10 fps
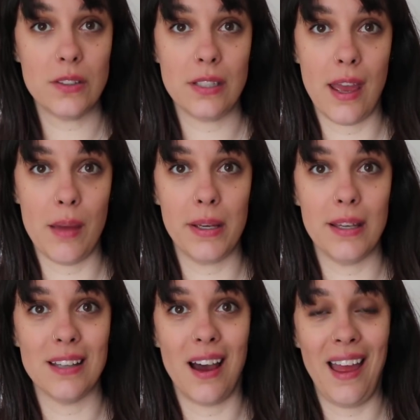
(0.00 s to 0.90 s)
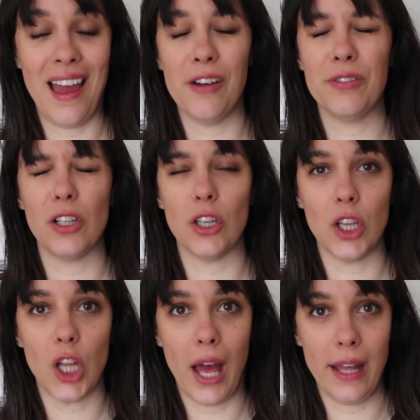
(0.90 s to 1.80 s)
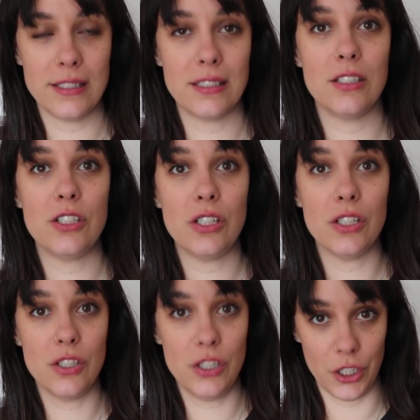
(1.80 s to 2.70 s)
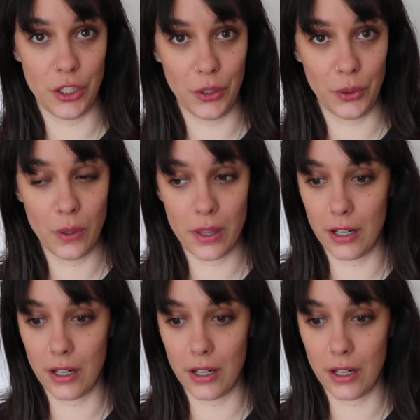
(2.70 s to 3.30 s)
today because I have lots to do.